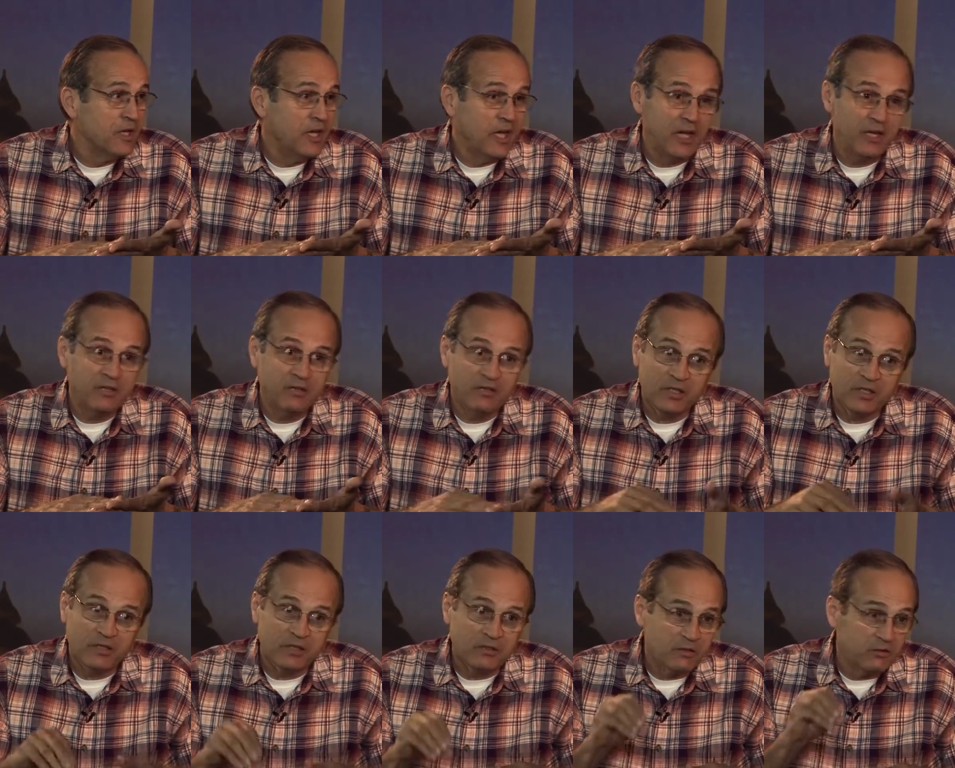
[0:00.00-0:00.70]

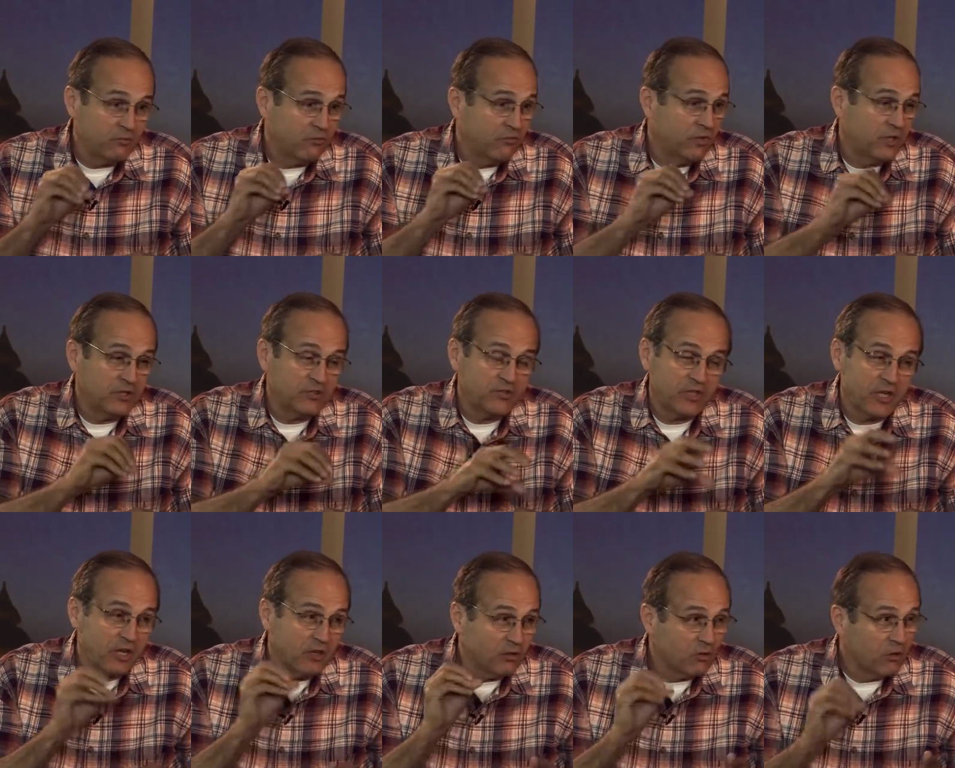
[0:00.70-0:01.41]
and uh,
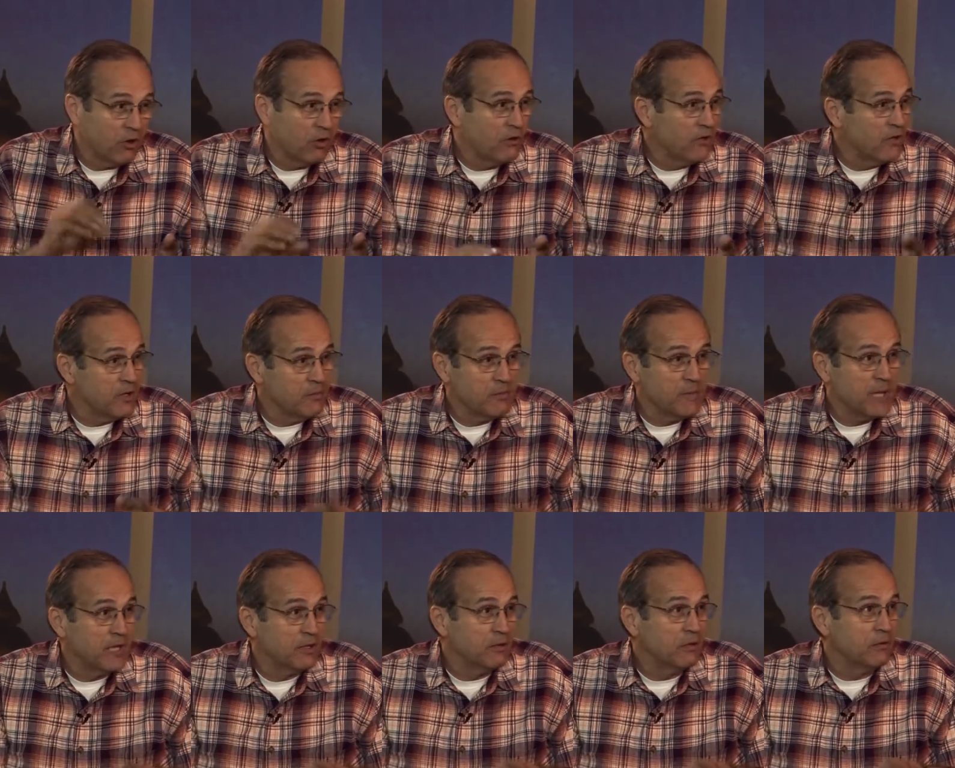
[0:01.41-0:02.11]
fished out all the
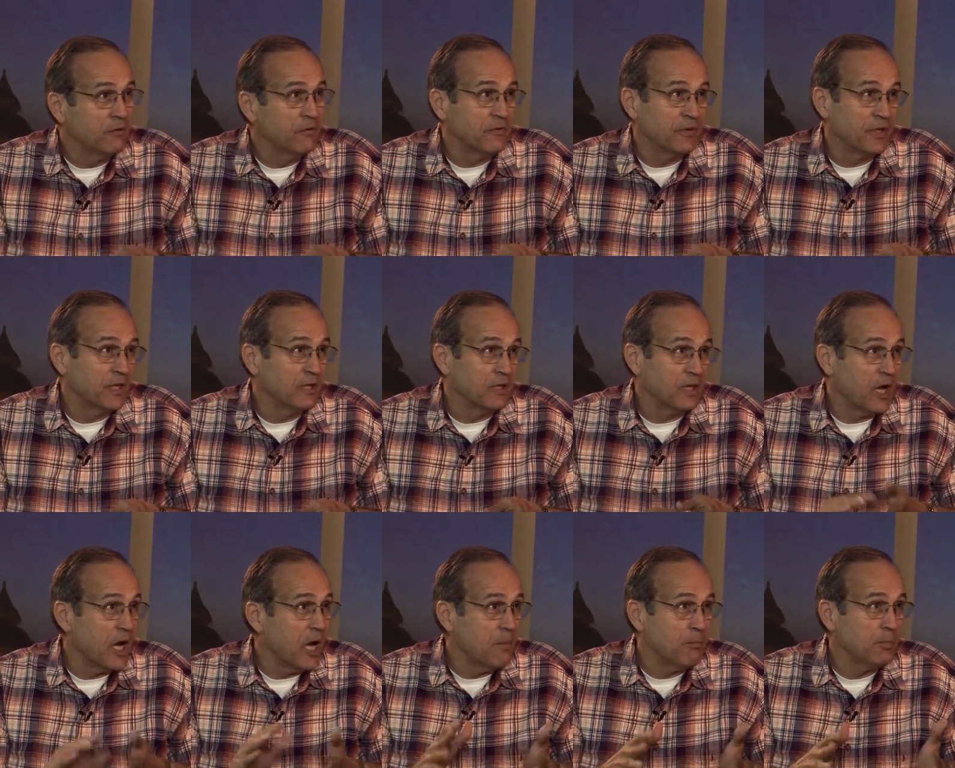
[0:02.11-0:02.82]
metals, uh,
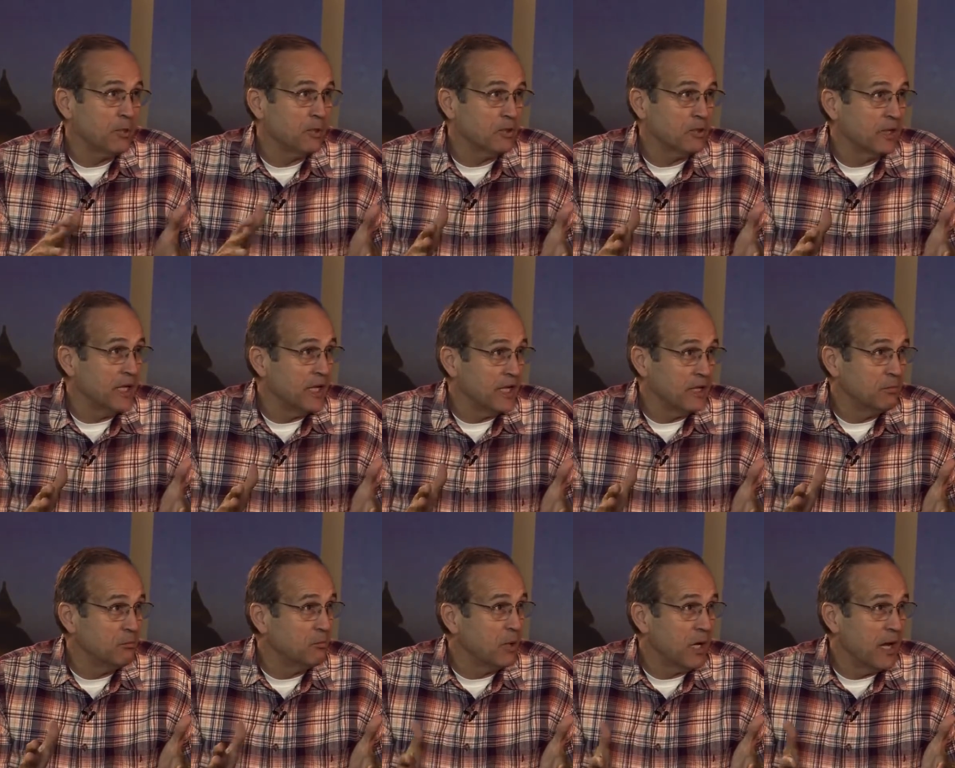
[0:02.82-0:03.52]
copper,
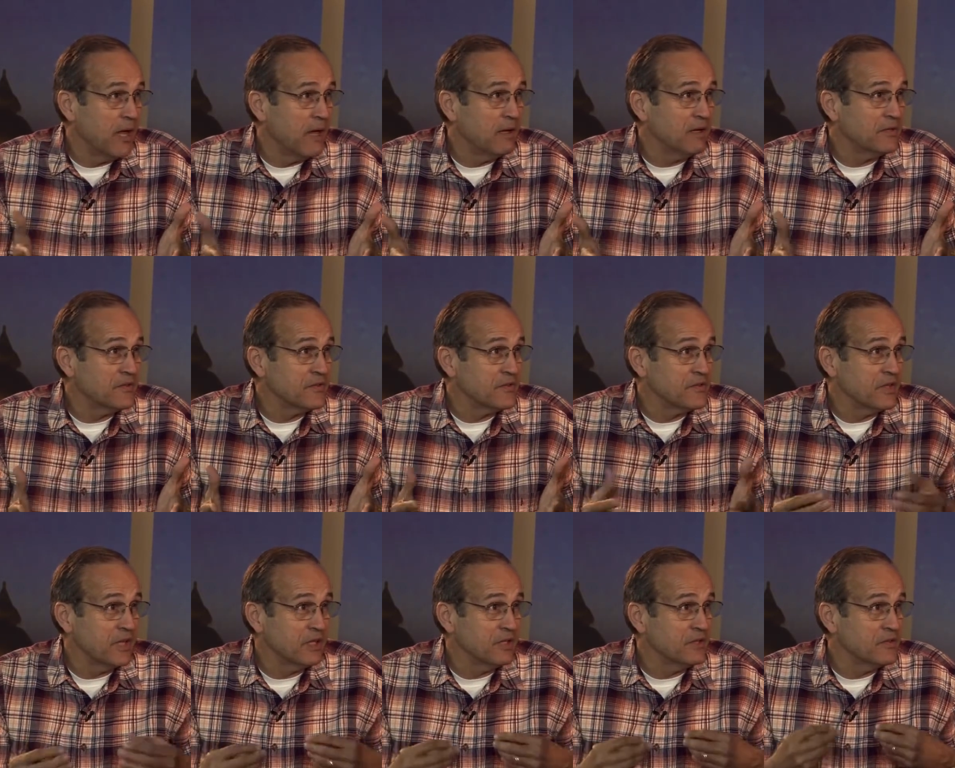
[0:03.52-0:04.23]
lead,
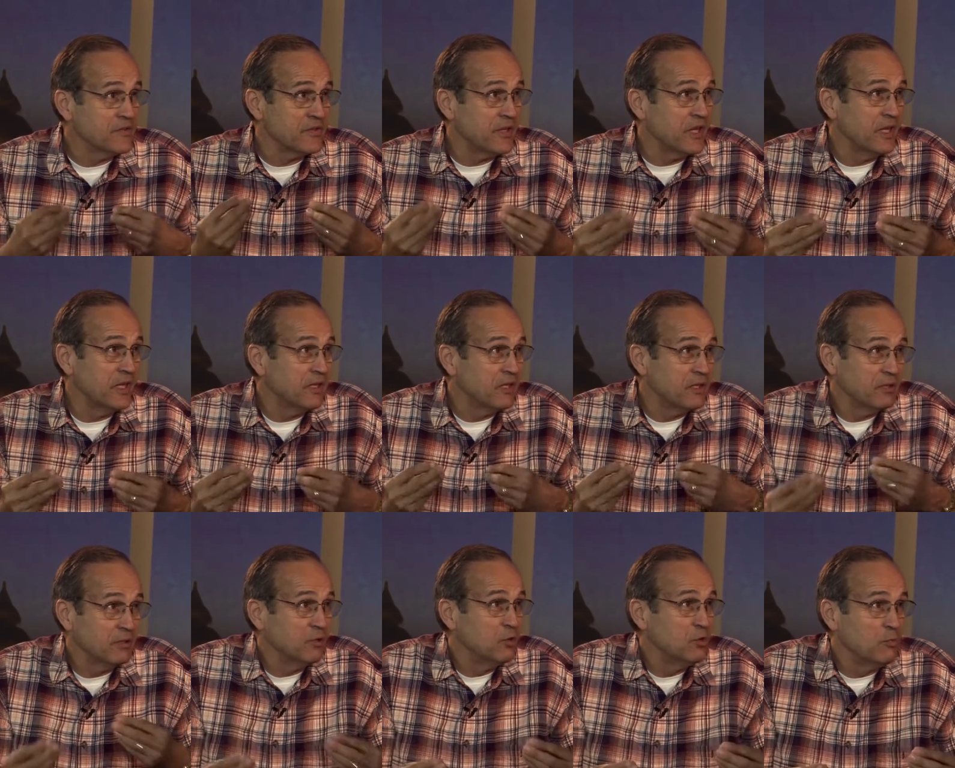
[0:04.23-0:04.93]
brass,
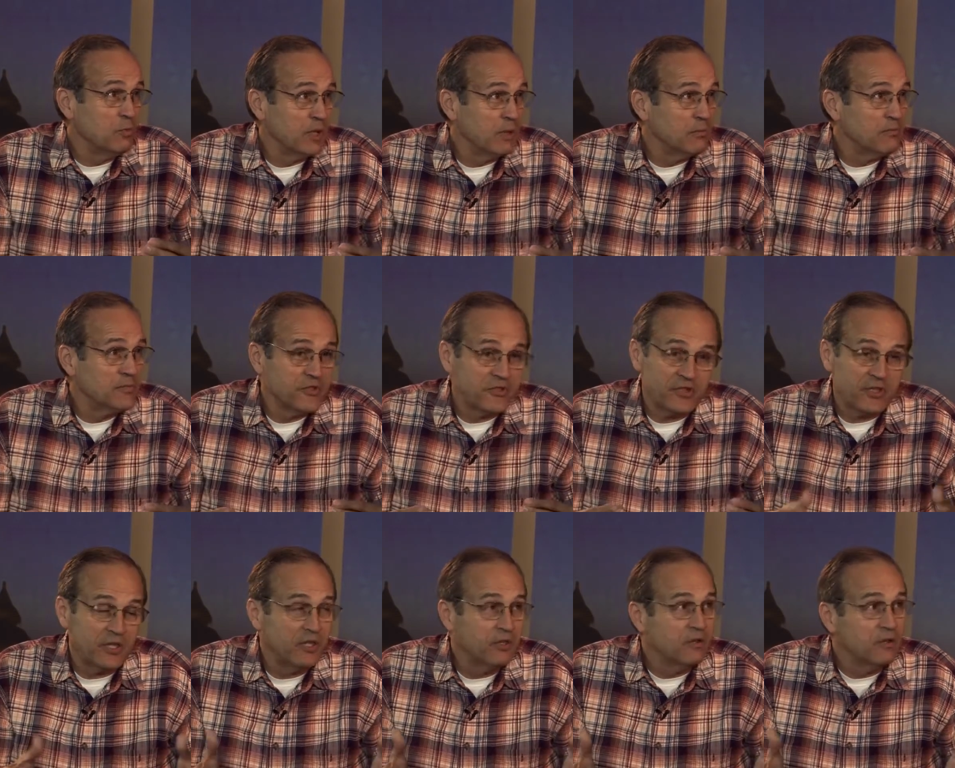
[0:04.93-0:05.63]
zinc, aluminum,
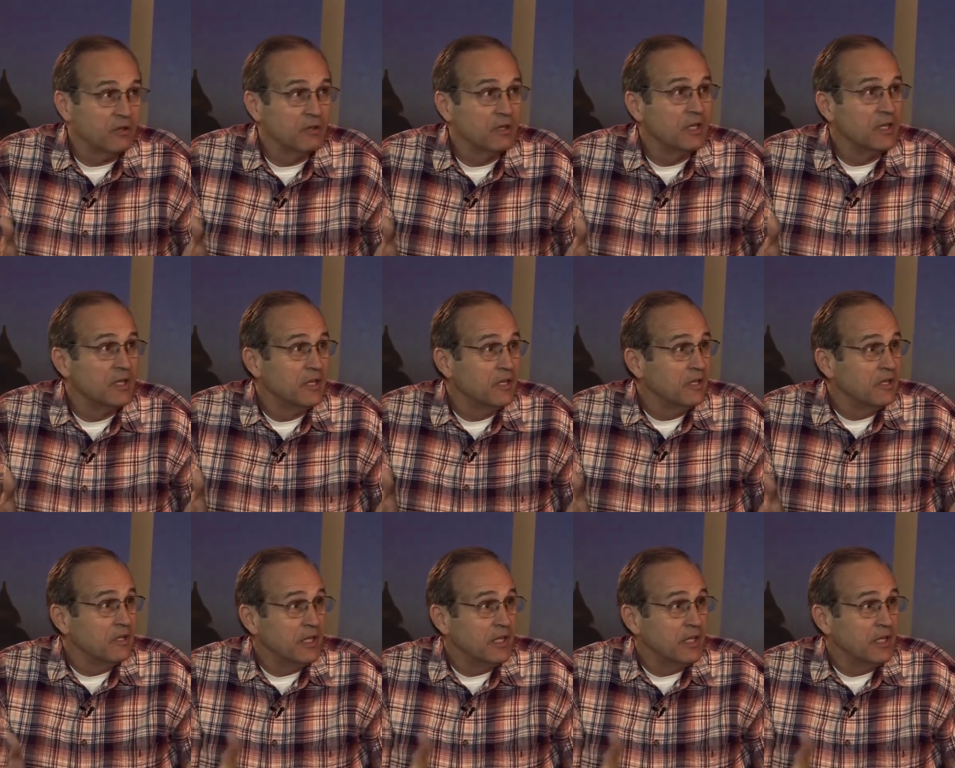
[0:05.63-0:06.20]
steel, mm.